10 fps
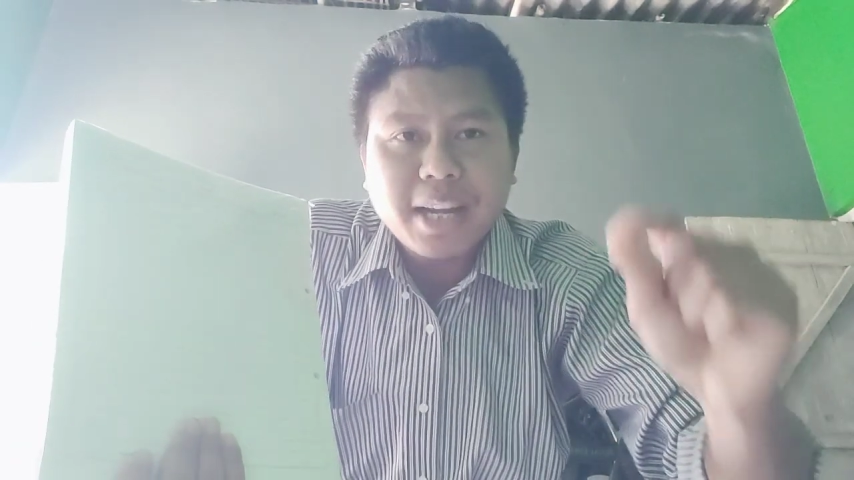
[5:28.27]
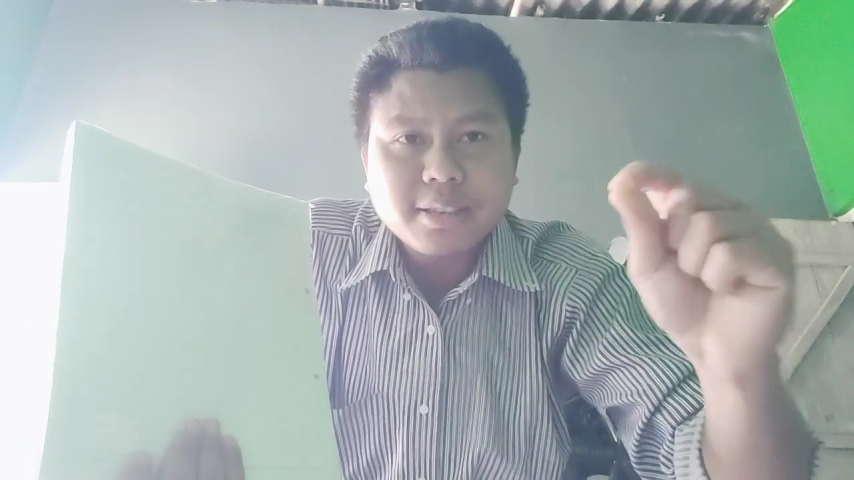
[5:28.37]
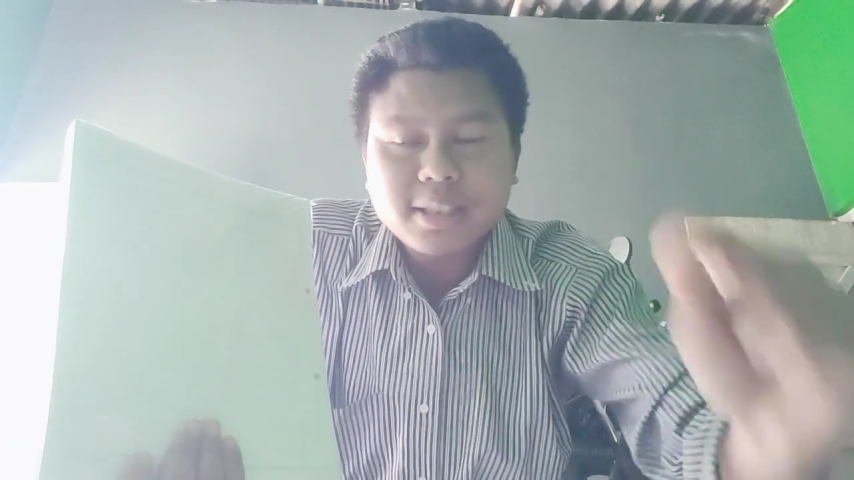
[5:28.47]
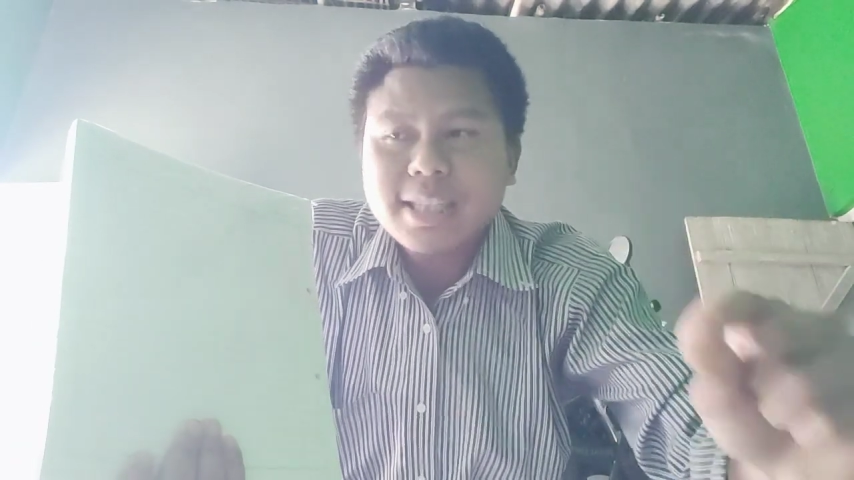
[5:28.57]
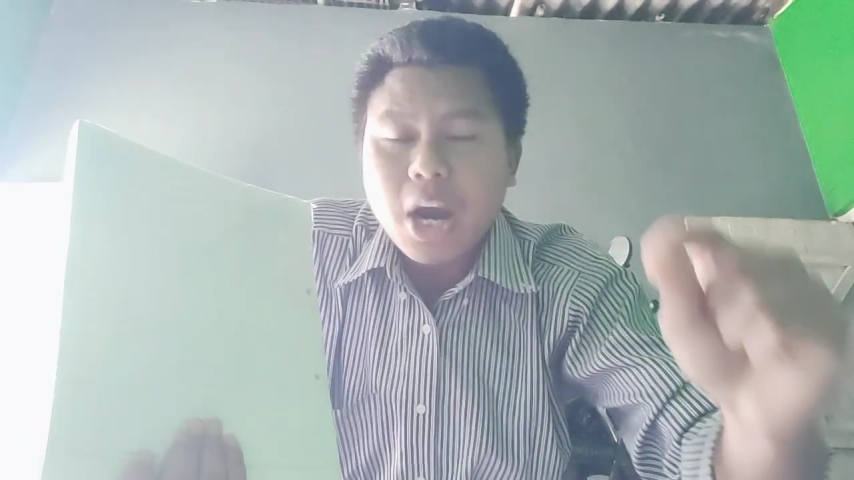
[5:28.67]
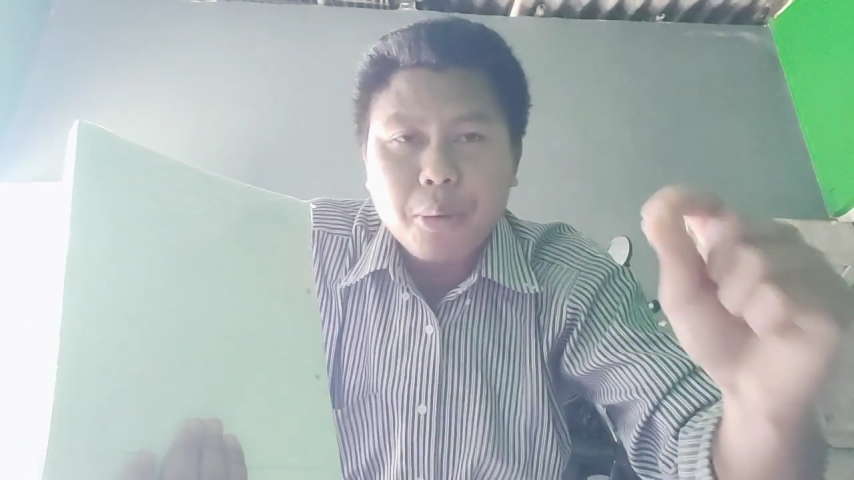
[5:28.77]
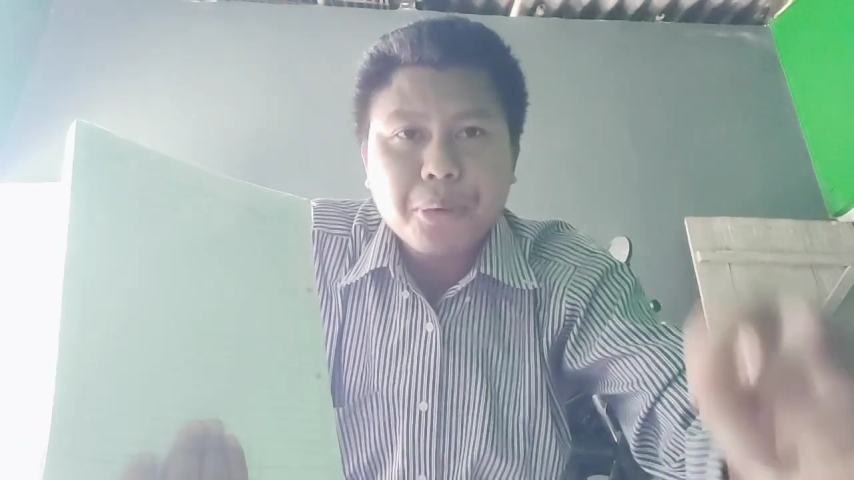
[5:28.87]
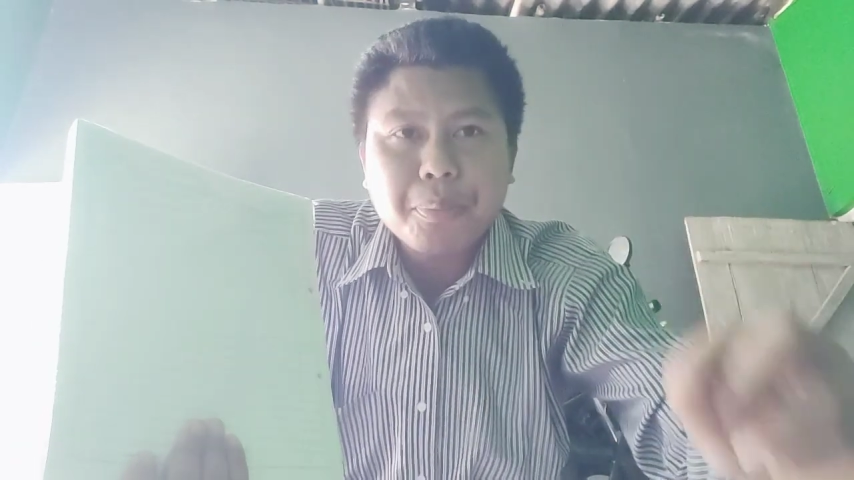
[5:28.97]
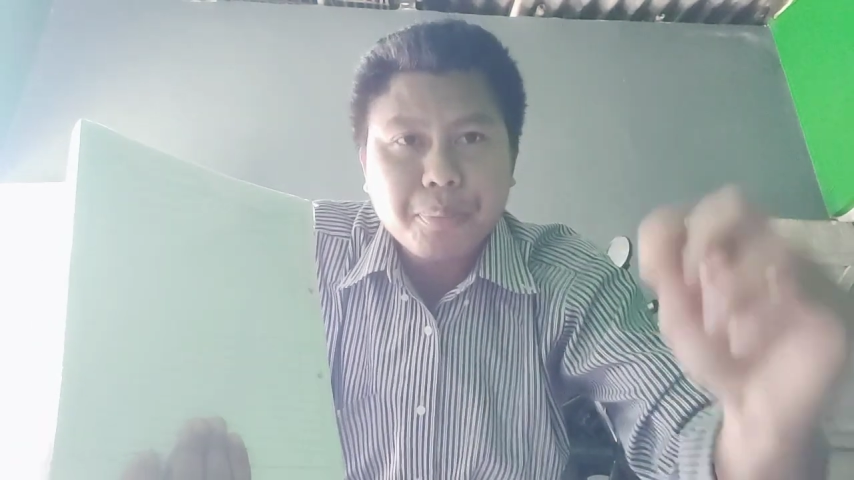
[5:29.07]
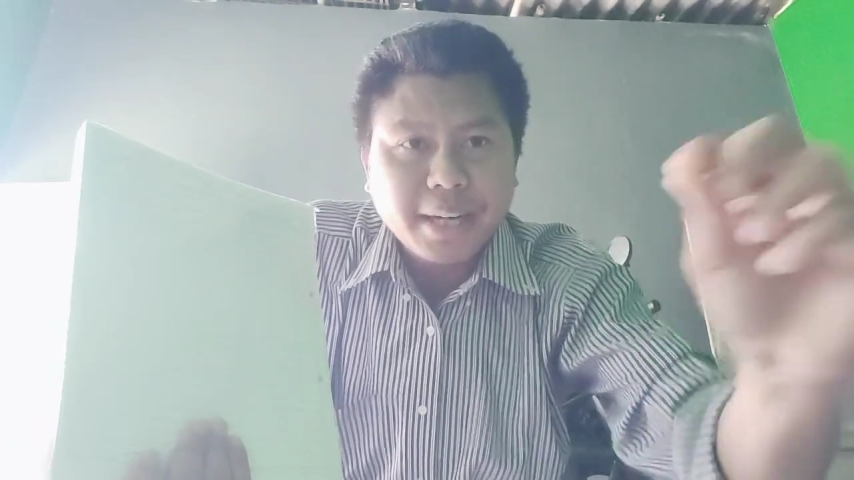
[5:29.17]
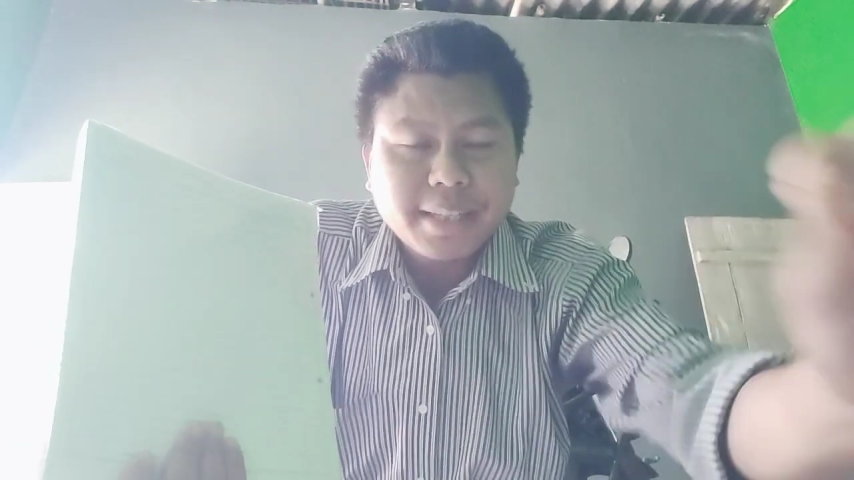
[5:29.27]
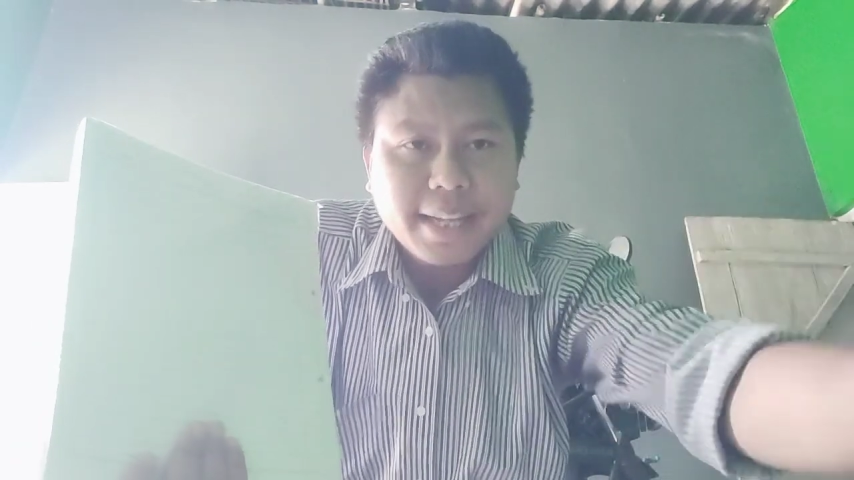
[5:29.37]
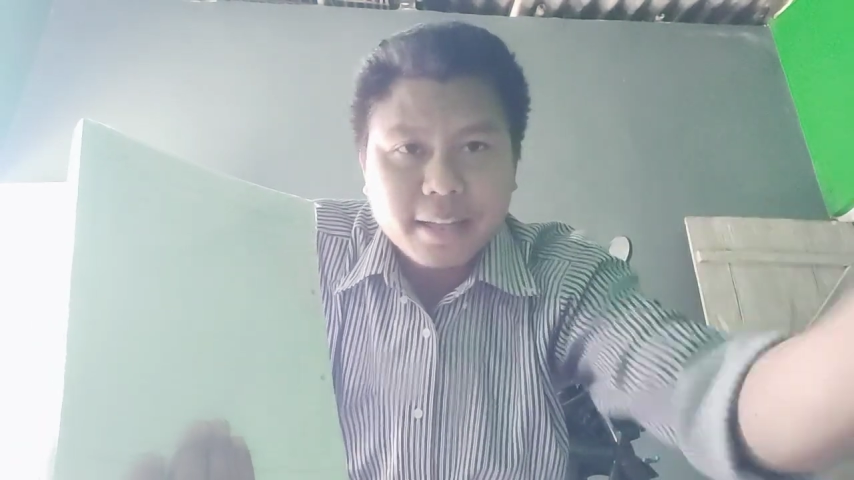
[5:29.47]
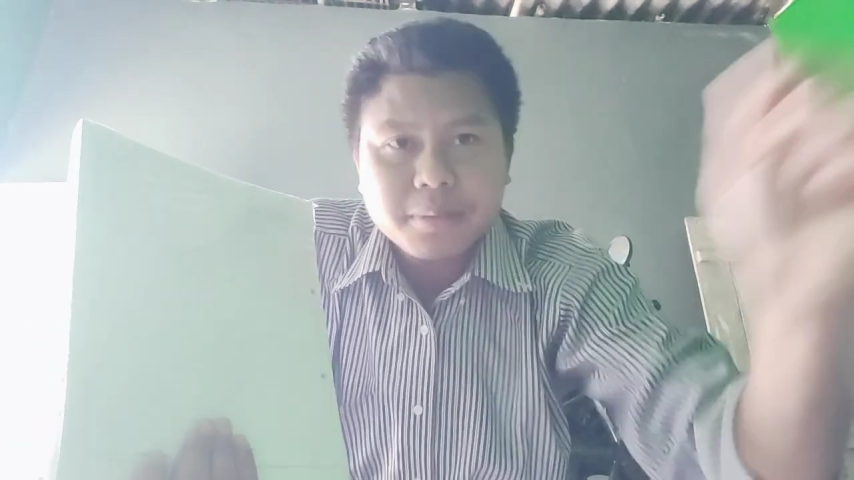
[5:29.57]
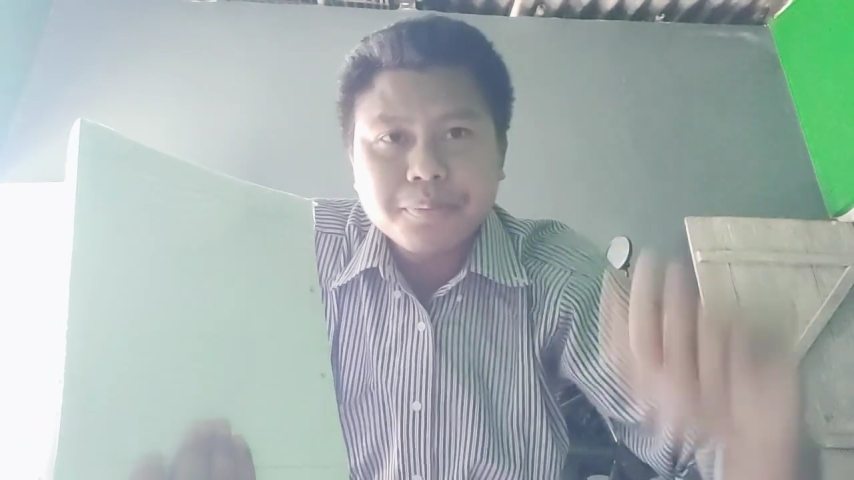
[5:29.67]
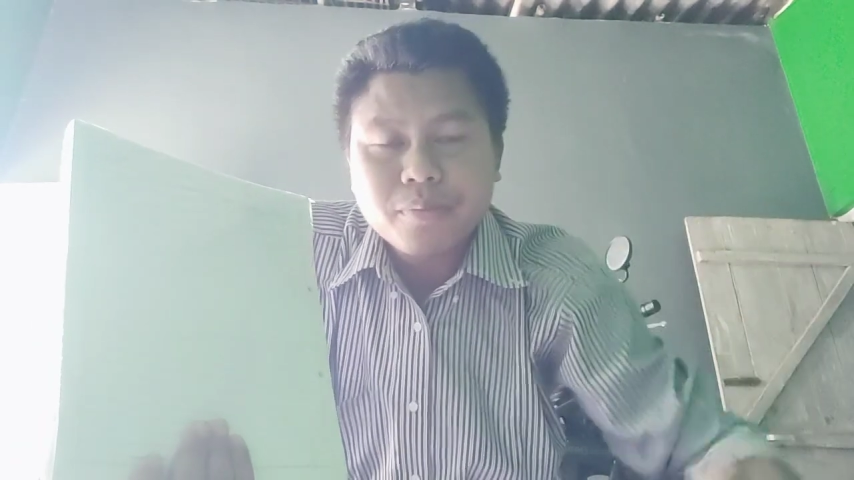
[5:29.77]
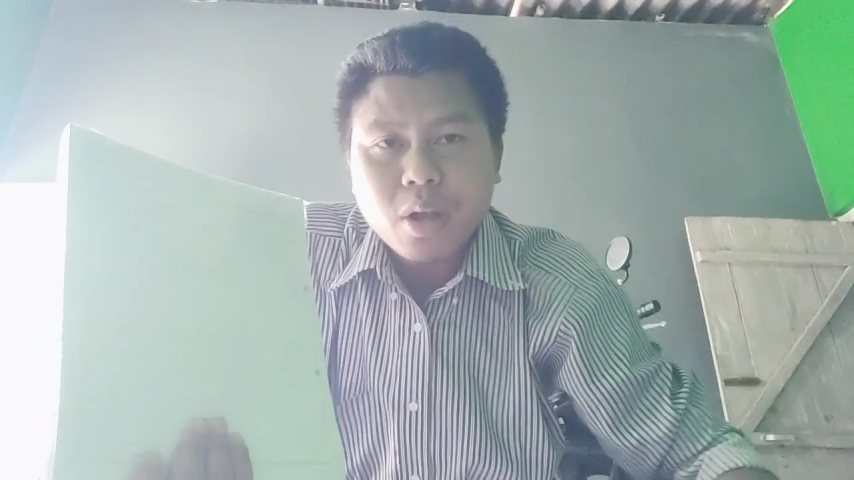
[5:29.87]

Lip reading: writing our practical,